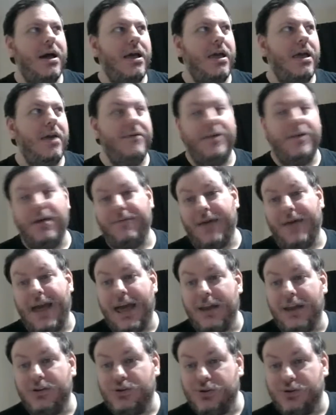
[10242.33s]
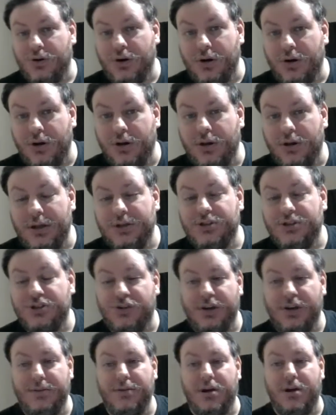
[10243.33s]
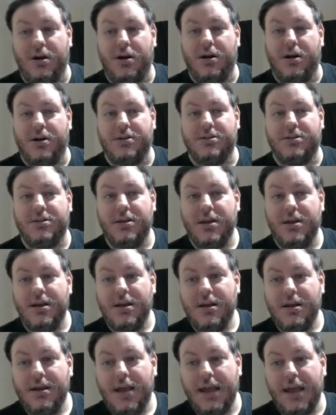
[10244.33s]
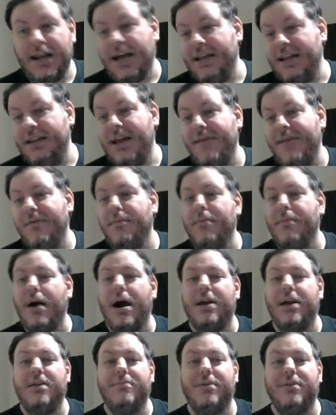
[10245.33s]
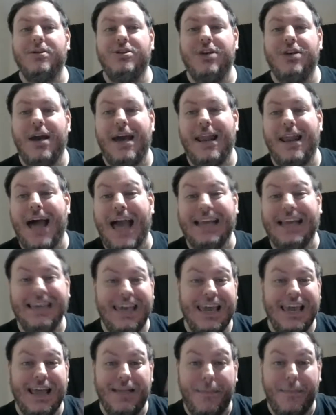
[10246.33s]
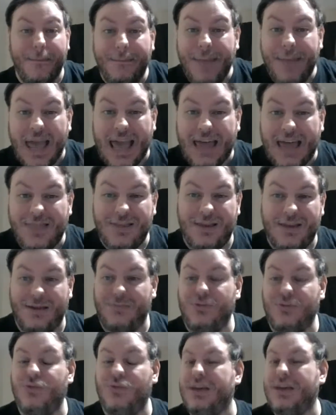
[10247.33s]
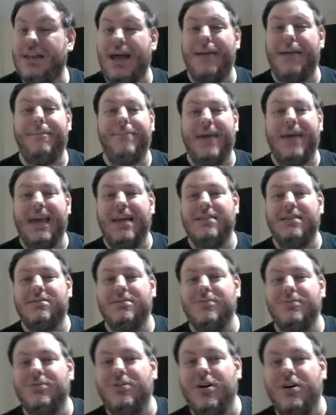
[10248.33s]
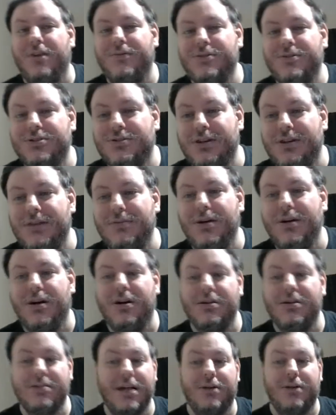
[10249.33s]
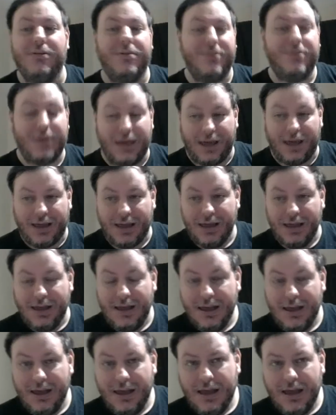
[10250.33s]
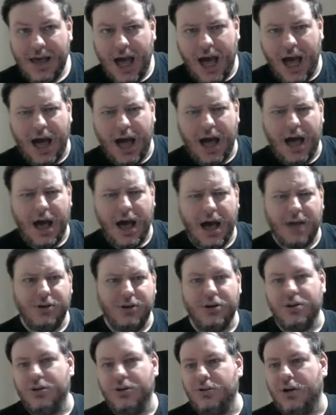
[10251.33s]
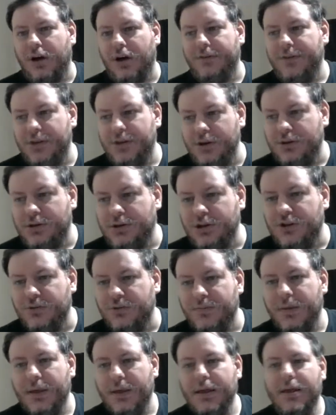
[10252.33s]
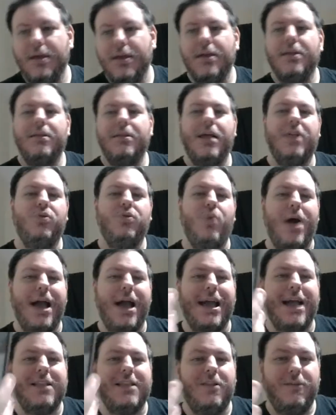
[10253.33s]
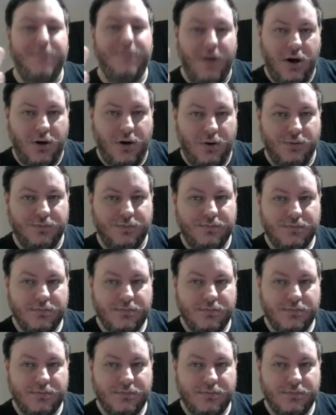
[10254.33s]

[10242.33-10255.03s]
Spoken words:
If I had a troll in StreamYards and I didn't have a mod in my chat, I can't ban them. You cannot ban someone off of StreamYards, I don't think. You can do it off of YouTube. That's why I got the phone.